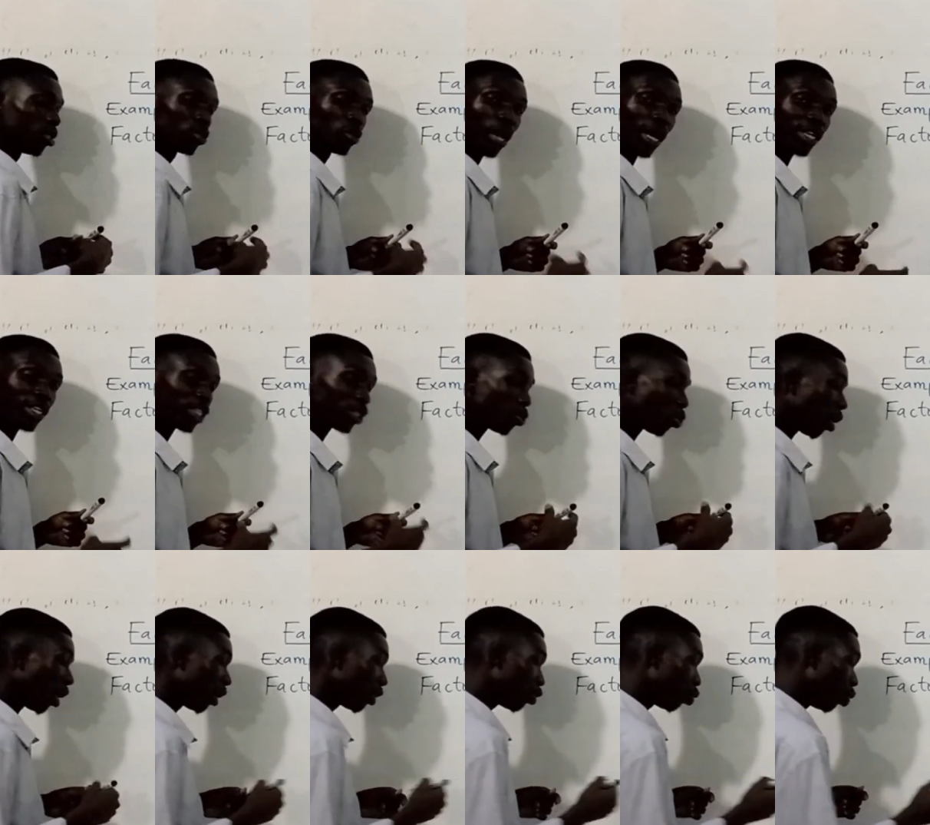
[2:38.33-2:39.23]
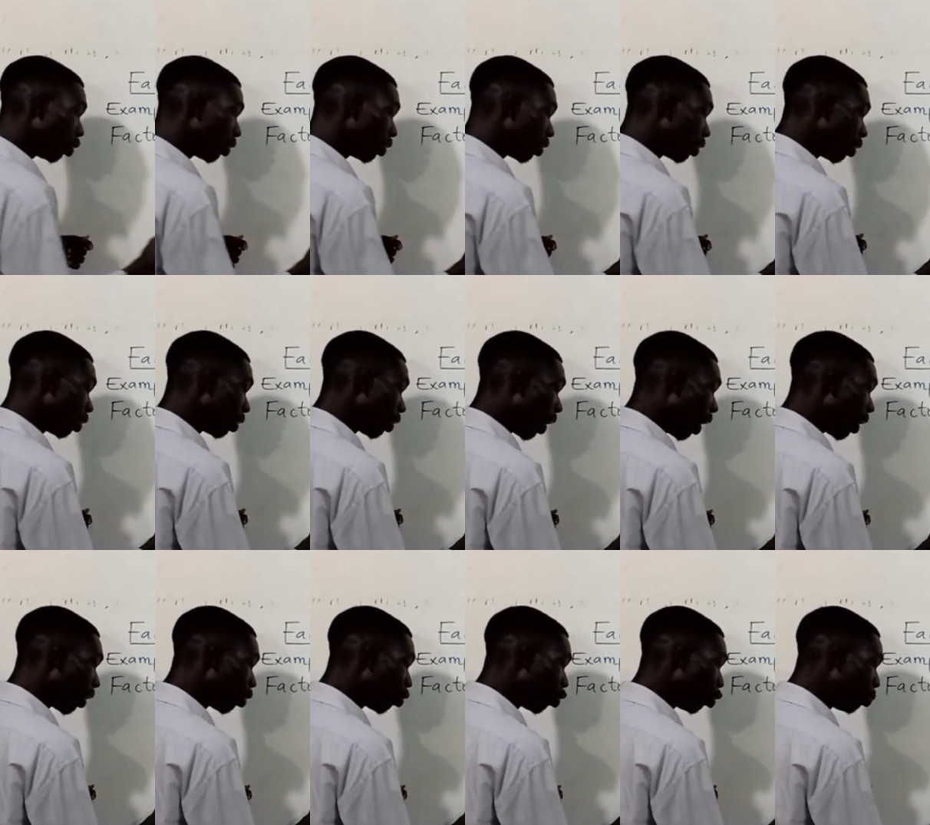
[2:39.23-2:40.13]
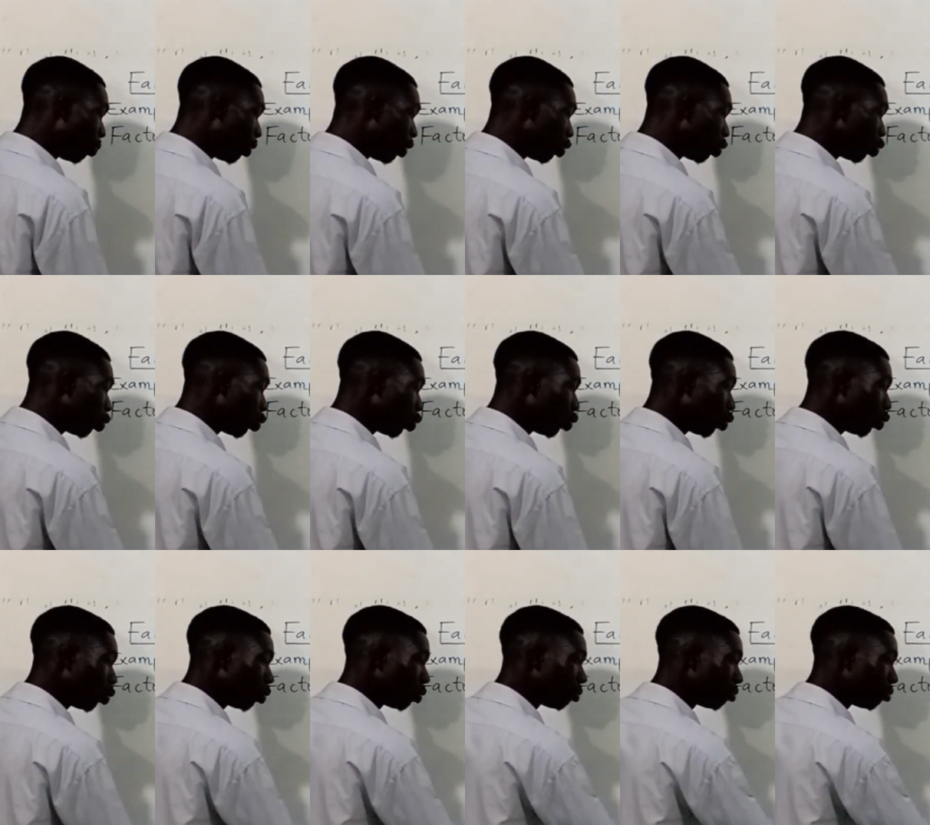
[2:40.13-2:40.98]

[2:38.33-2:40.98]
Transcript: So at this point we now group in two.